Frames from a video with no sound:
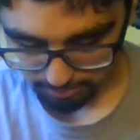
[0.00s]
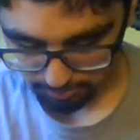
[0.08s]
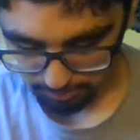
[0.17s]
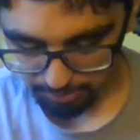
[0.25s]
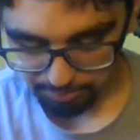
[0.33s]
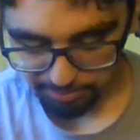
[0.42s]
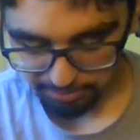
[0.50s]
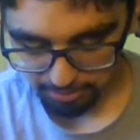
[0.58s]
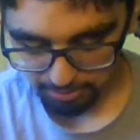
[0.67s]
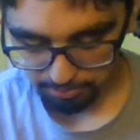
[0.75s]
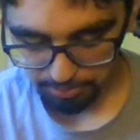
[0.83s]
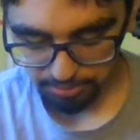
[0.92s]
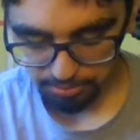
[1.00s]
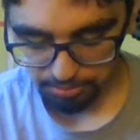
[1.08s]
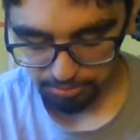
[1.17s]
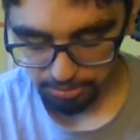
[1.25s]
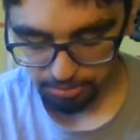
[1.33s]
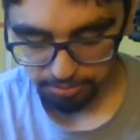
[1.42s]
rebuilt them, put new
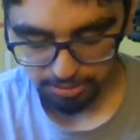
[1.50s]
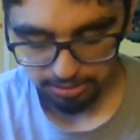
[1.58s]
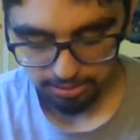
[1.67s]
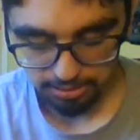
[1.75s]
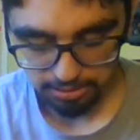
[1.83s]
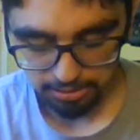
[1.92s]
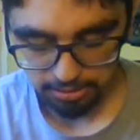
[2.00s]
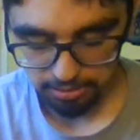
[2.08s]
O-rings in there,